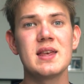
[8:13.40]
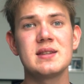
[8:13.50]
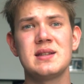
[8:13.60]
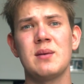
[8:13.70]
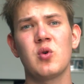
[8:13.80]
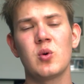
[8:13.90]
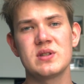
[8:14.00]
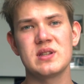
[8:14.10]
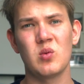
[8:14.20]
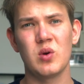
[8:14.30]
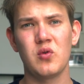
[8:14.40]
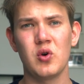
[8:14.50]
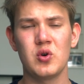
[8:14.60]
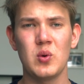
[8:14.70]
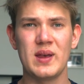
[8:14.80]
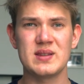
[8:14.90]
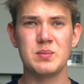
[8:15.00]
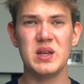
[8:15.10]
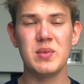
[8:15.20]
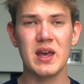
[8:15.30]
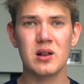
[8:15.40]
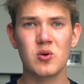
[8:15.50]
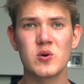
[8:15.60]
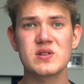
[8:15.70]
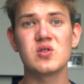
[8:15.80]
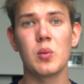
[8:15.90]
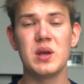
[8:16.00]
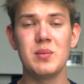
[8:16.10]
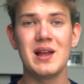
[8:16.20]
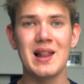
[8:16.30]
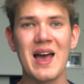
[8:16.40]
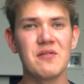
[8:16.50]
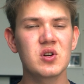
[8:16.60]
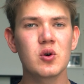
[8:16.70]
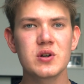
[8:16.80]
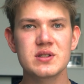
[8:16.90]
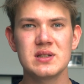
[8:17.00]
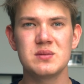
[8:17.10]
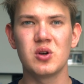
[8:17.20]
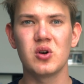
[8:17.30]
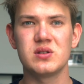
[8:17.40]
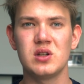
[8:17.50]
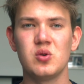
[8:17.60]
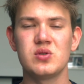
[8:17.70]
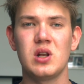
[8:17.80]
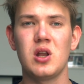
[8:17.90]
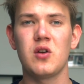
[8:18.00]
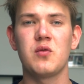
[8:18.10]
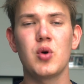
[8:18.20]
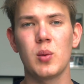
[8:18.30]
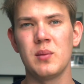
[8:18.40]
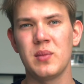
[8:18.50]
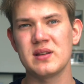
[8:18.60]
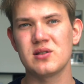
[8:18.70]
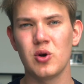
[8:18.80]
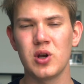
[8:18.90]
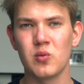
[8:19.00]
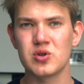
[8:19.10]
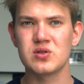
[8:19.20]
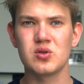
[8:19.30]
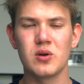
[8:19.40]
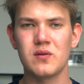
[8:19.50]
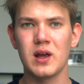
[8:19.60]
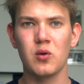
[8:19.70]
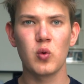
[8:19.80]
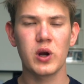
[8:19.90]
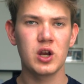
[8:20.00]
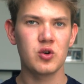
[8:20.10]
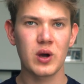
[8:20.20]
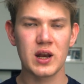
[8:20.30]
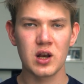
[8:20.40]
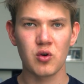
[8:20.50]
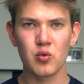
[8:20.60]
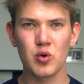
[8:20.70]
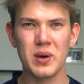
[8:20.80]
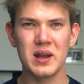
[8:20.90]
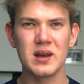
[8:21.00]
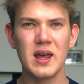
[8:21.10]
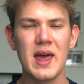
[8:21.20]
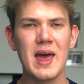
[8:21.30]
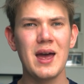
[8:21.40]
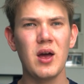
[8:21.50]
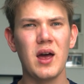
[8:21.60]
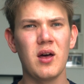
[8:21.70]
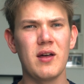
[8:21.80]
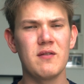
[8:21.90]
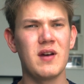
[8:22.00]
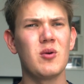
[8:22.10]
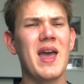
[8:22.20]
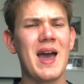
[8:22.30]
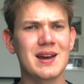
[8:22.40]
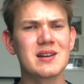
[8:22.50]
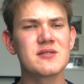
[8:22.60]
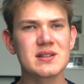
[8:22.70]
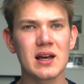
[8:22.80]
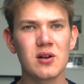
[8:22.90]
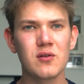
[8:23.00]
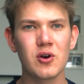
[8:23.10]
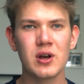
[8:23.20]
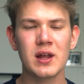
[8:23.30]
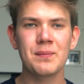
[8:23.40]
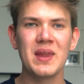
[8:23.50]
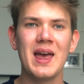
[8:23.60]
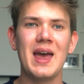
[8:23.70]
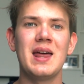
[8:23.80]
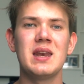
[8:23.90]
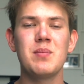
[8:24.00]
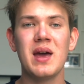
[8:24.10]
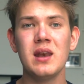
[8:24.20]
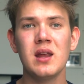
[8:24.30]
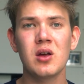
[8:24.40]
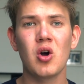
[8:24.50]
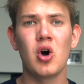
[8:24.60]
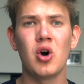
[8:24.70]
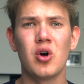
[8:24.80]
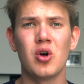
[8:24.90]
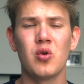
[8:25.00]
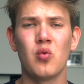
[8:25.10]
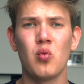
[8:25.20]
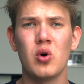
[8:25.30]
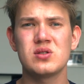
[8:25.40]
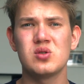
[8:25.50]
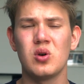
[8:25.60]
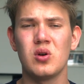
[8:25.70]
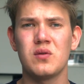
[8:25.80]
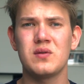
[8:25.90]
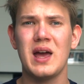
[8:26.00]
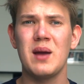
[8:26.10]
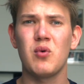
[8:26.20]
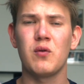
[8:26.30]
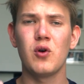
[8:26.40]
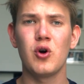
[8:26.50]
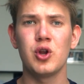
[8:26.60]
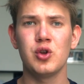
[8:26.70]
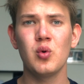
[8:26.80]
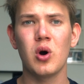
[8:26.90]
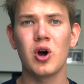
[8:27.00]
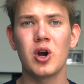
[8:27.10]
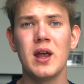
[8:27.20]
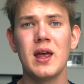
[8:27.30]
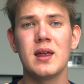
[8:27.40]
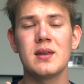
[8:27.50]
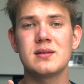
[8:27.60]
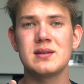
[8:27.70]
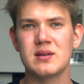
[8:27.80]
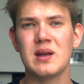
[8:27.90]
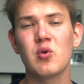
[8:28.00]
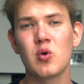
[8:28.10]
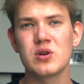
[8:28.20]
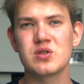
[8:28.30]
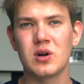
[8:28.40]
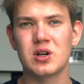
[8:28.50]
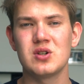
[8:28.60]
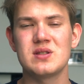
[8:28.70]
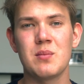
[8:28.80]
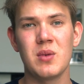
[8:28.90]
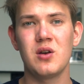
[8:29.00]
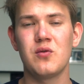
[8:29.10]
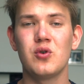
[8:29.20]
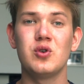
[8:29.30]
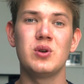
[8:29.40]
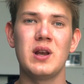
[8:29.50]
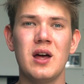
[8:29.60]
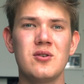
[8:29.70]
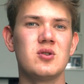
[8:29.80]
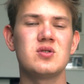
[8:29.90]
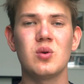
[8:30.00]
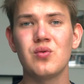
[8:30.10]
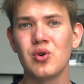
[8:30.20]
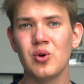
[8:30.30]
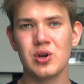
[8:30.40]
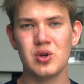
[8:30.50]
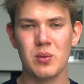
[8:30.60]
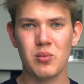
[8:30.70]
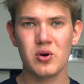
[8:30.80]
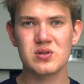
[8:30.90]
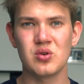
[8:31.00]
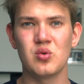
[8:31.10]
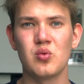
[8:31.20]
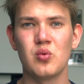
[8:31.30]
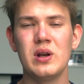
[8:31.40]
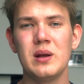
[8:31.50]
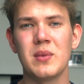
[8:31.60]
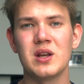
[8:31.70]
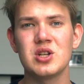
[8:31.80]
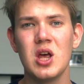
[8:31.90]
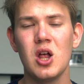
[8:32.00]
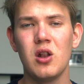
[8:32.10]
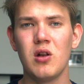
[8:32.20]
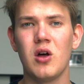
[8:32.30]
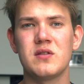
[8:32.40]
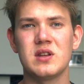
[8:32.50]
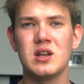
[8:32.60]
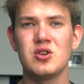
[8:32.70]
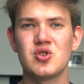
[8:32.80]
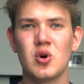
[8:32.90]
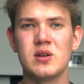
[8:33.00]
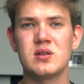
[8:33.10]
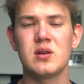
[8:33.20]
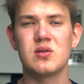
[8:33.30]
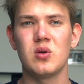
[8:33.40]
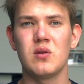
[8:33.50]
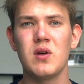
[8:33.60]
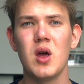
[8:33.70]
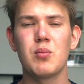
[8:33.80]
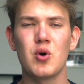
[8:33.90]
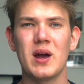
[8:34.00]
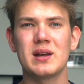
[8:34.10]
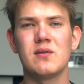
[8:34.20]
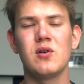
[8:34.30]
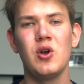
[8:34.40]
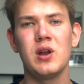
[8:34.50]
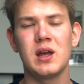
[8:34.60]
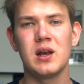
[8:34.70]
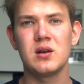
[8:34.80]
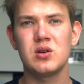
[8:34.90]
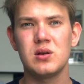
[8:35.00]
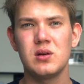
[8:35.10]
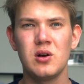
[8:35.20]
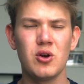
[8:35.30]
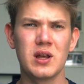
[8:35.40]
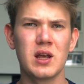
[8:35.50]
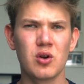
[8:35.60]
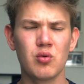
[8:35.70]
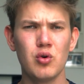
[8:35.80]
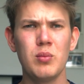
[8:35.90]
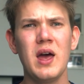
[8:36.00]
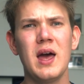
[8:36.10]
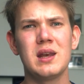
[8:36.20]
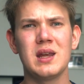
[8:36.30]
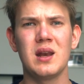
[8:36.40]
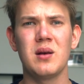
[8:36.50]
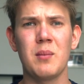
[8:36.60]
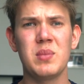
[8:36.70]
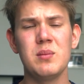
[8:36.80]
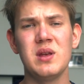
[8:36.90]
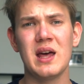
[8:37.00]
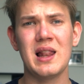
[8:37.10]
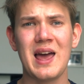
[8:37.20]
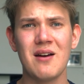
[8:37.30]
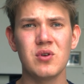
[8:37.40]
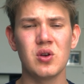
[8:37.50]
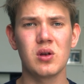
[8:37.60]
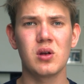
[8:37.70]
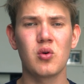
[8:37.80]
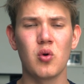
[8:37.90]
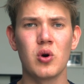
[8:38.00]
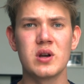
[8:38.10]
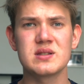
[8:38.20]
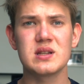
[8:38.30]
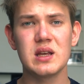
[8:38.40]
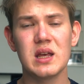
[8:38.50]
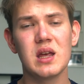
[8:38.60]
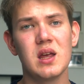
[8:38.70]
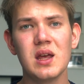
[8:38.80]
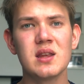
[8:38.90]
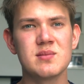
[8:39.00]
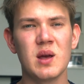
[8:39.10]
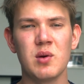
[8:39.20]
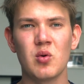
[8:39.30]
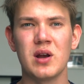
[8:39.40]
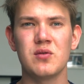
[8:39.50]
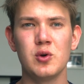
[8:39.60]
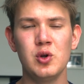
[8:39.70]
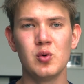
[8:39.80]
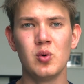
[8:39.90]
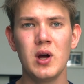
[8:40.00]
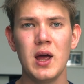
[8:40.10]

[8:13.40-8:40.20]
Some courses are referred to as PBL courses, or PBL heavy courses, because they use a lot of problem-based learning, which is sort of like working together in a group and a very active style of learning. And depending on what sort of type of learner you are, some course structures are better for you than others. So if you know that you're a person who really much loves and enjoys sort of proactive learning and learning in a group, then a PBL heavy course is maybe right for you.